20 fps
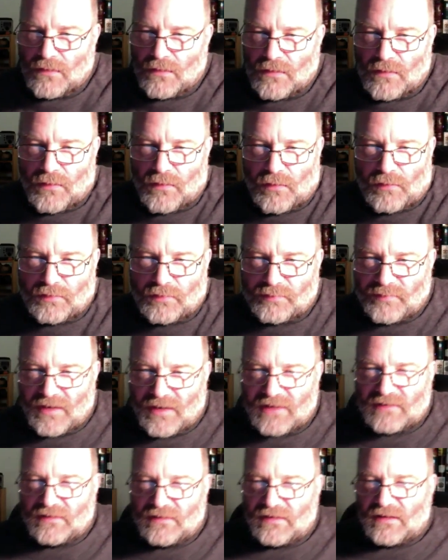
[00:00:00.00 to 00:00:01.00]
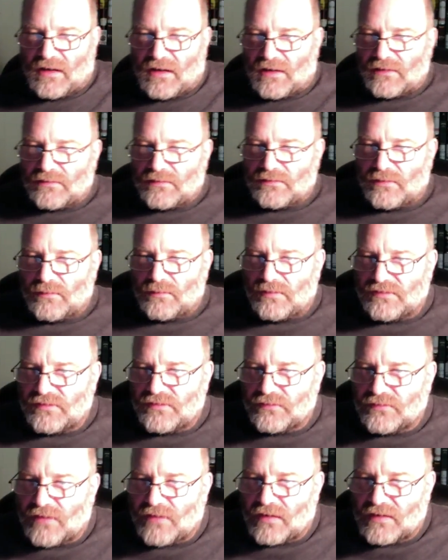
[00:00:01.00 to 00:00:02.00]
Old Medley. I don't know what you're
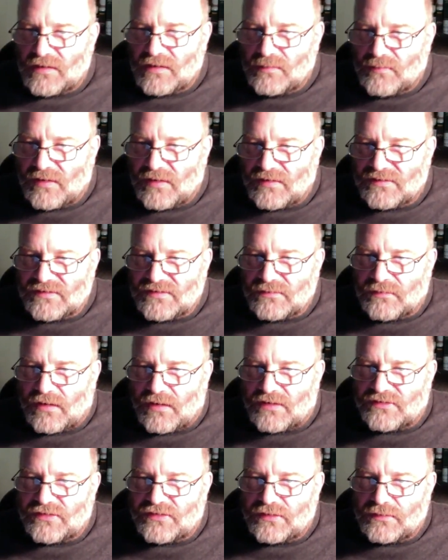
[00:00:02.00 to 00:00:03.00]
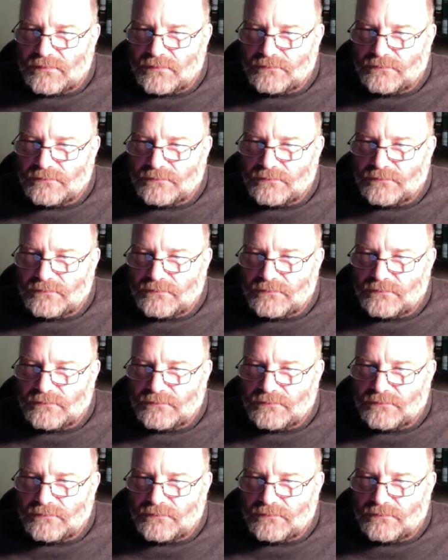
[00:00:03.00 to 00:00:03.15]
talking about, Sriracha.